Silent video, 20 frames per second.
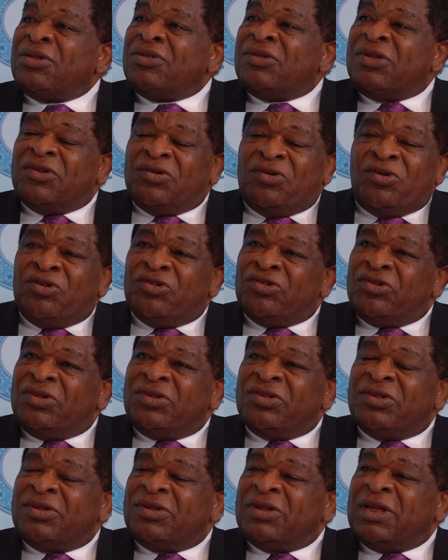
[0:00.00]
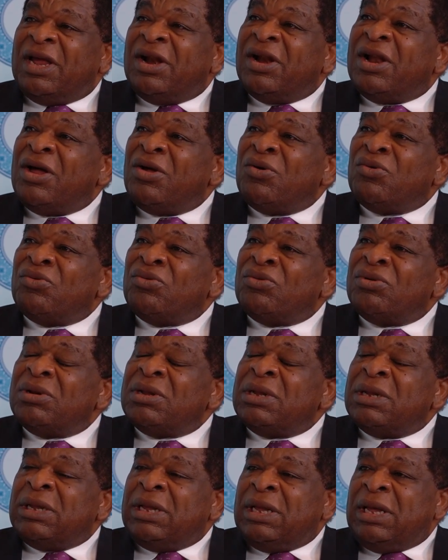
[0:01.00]
discussions around
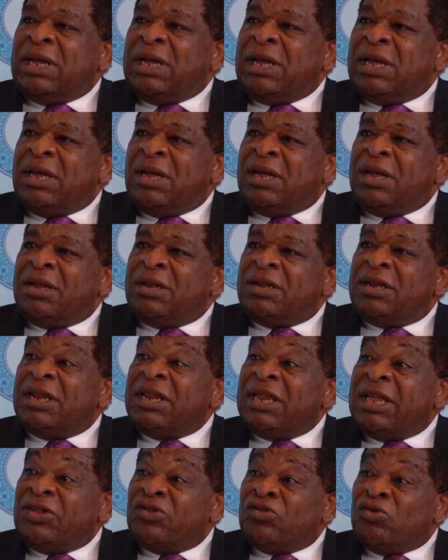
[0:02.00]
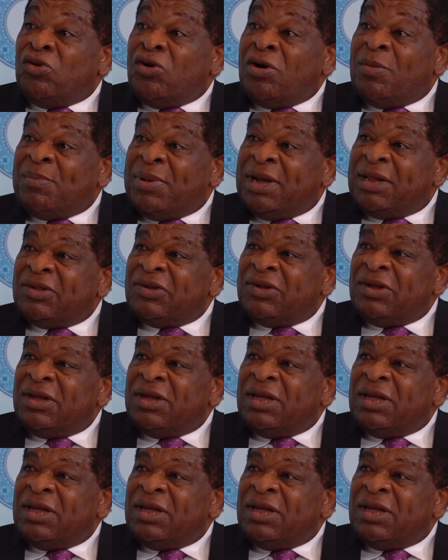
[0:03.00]
the need to combat